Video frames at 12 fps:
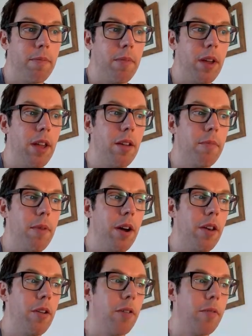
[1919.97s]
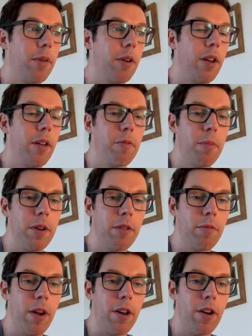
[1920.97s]
It might not be on
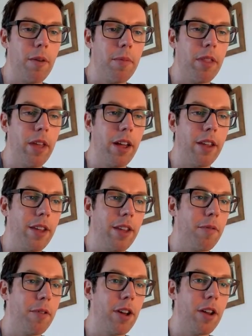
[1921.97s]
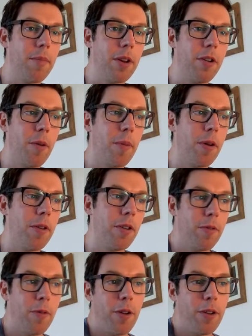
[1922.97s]
everybody's radar, but that is definitely going to be dominant
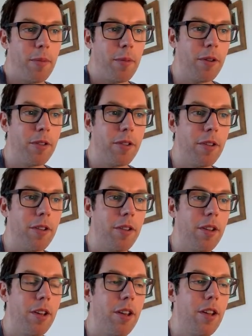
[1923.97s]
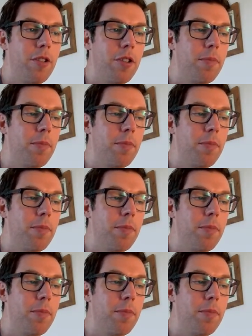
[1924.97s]
as far as I'm concerned, just